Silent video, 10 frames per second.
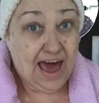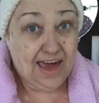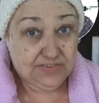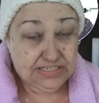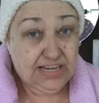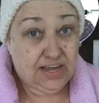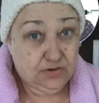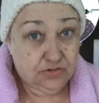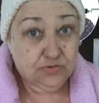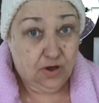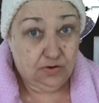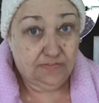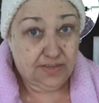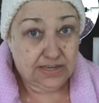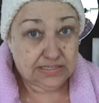I have to stay in control
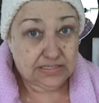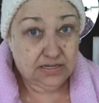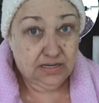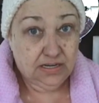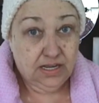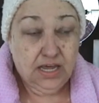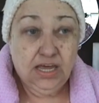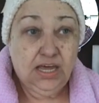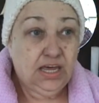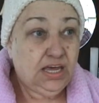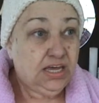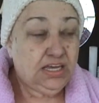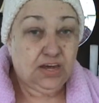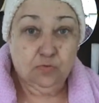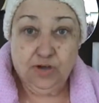of this.
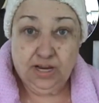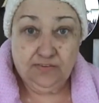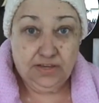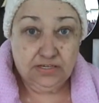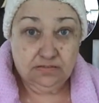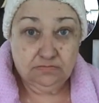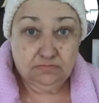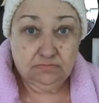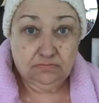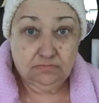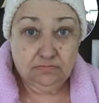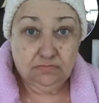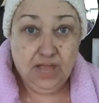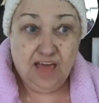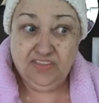Get rid of it,
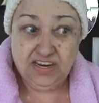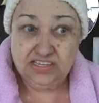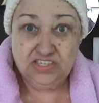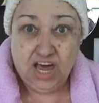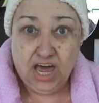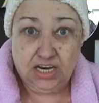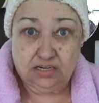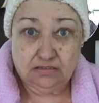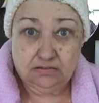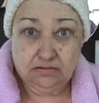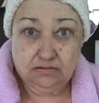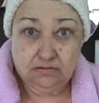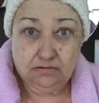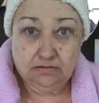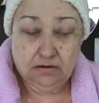and then it's done.
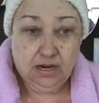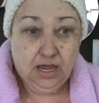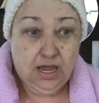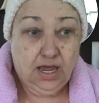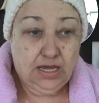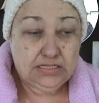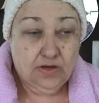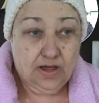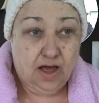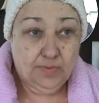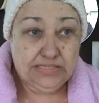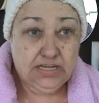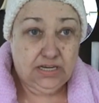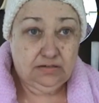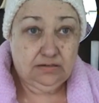So I called my
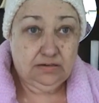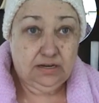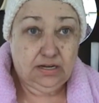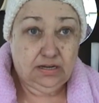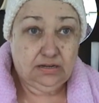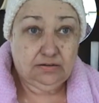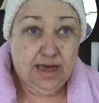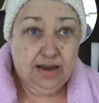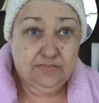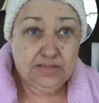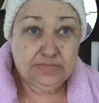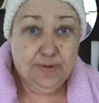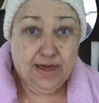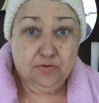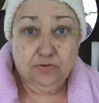son out of his
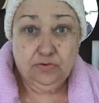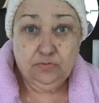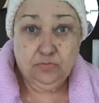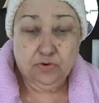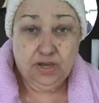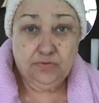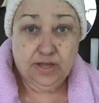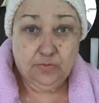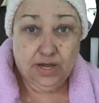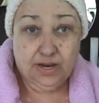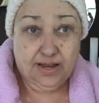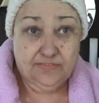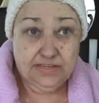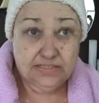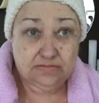back room where out
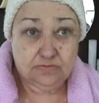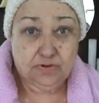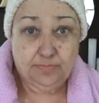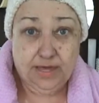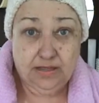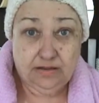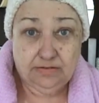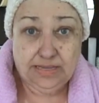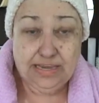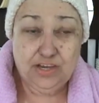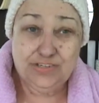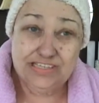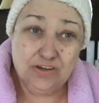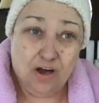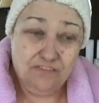of his bed. He
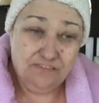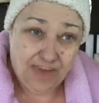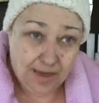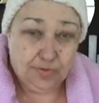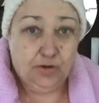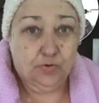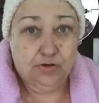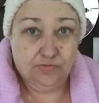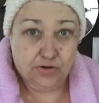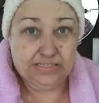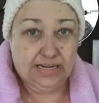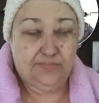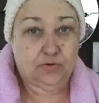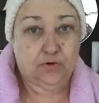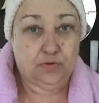uses our family room for his
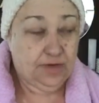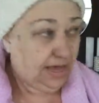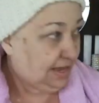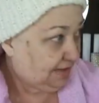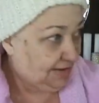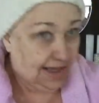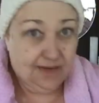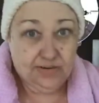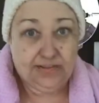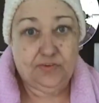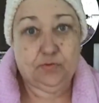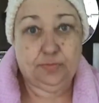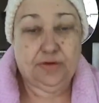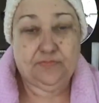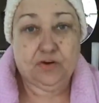living room. And then I have a living
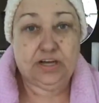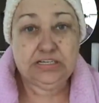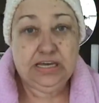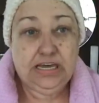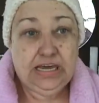room up front.